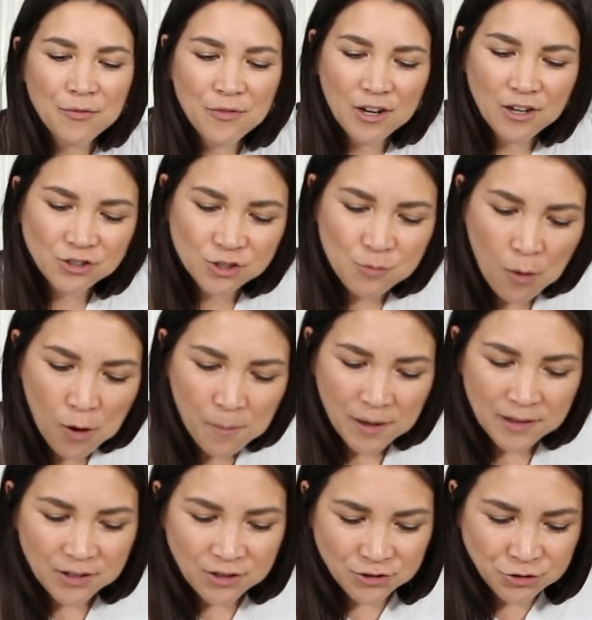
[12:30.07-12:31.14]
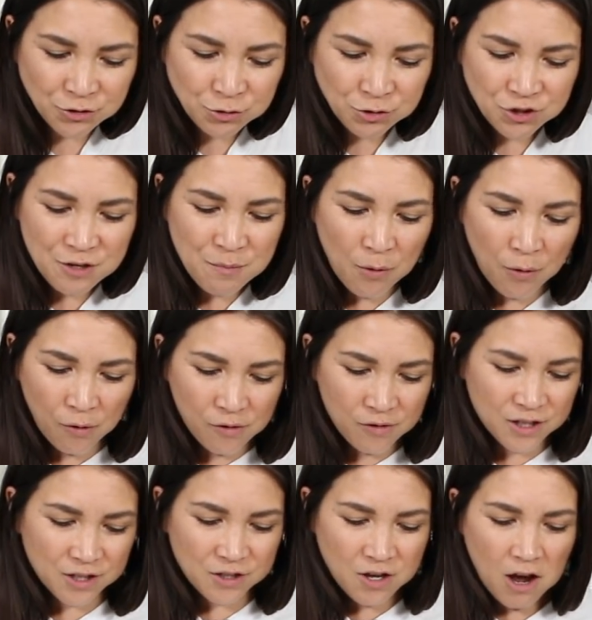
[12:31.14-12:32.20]
finish some more of my little sushi bowl
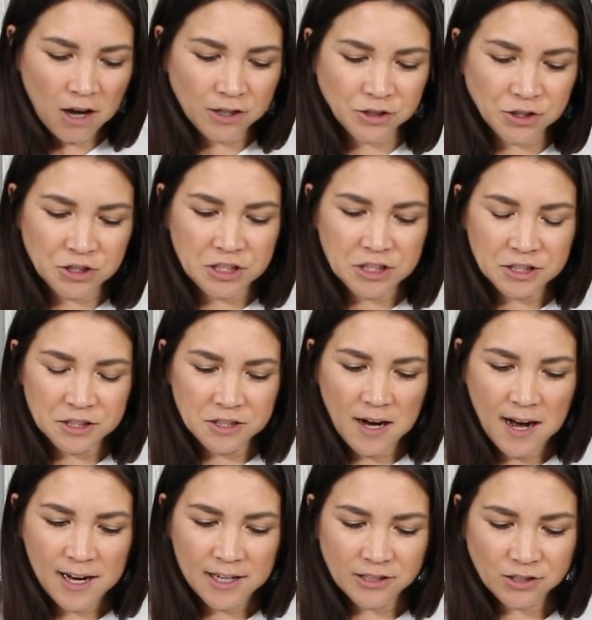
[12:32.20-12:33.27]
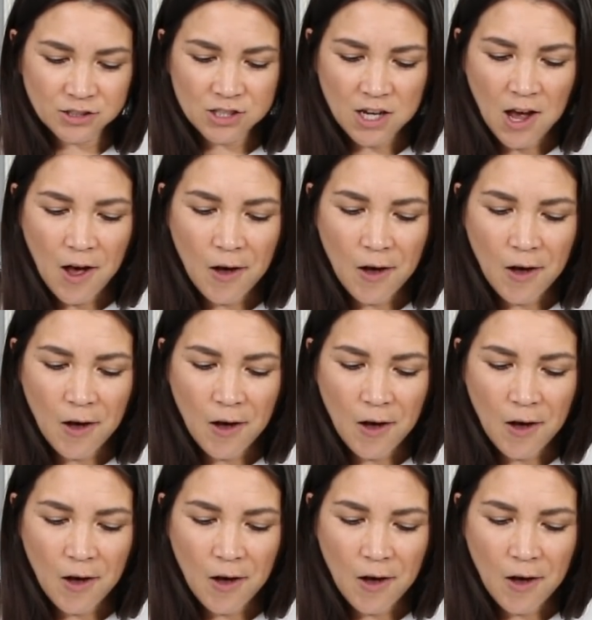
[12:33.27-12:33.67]
concoction here, and